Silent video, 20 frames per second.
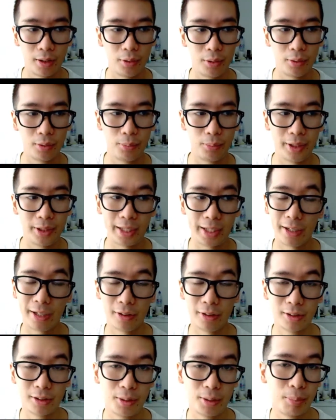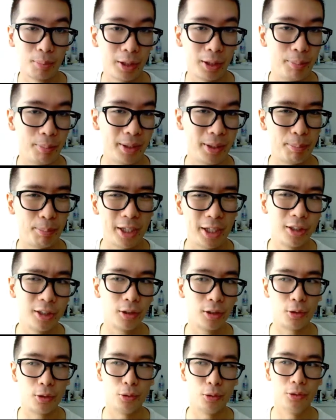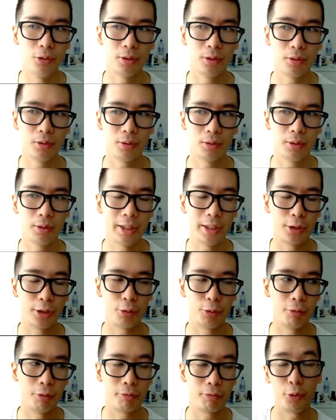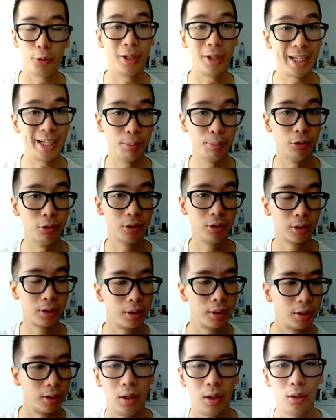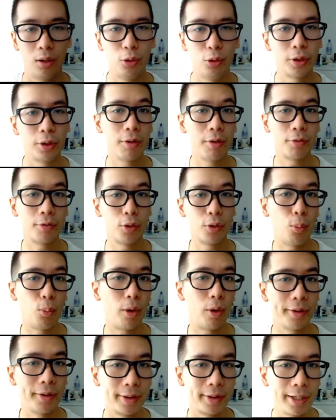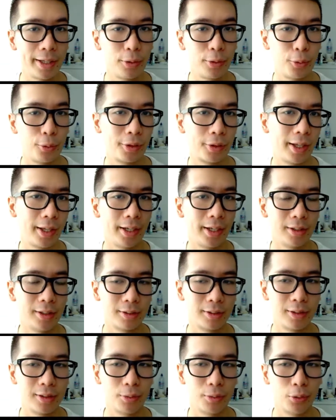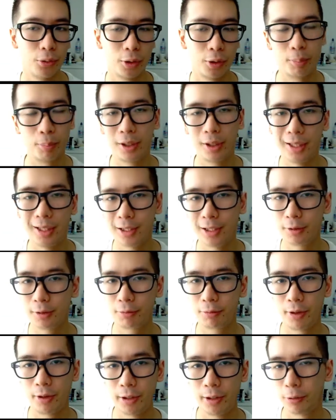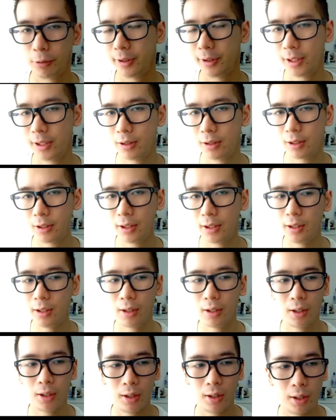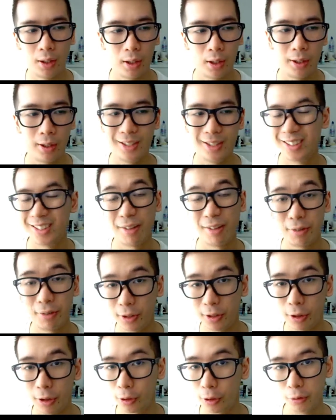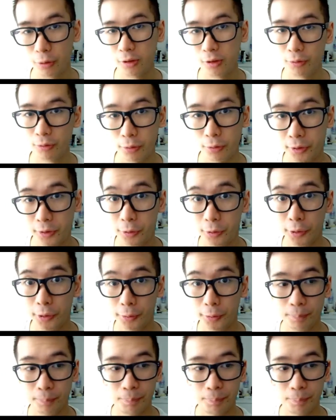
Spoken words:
we cannot simply be pigeonholed into a few labels. Looking for the one thing or things that will completely define your identity is definitely not going to fulfill you.